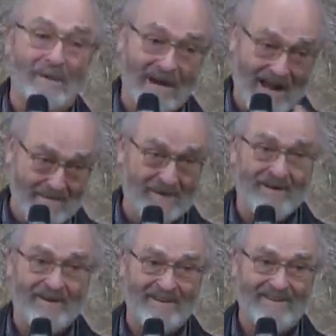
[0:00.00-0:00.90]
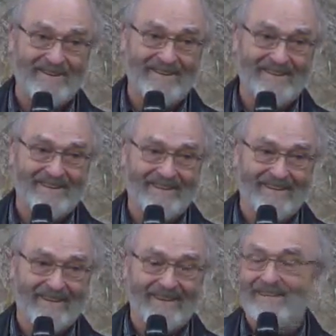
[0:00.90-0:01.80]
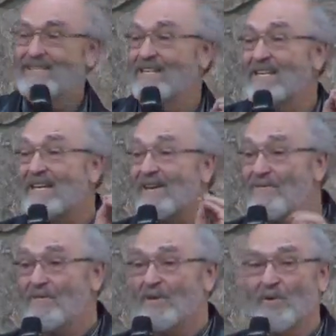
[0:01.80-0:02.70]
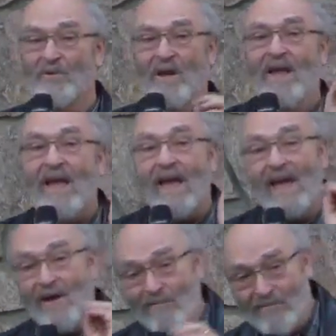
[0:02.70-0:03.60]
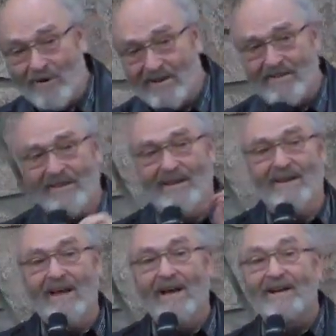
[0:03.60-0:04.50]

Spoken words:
But I'm here to give you everything